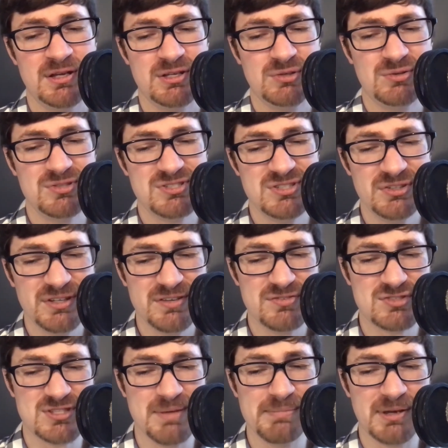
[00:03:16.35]
you can still give
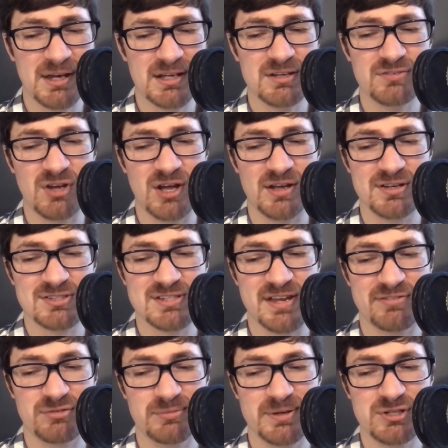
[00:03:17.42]
some kind of honest
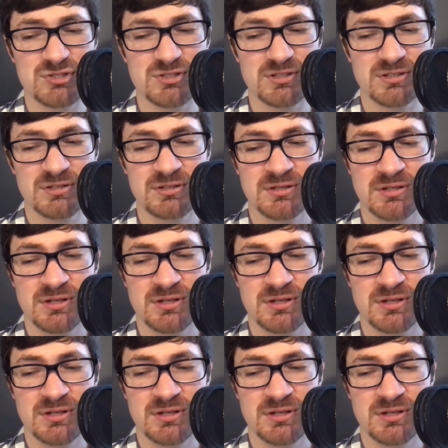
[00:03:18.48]
affirmation.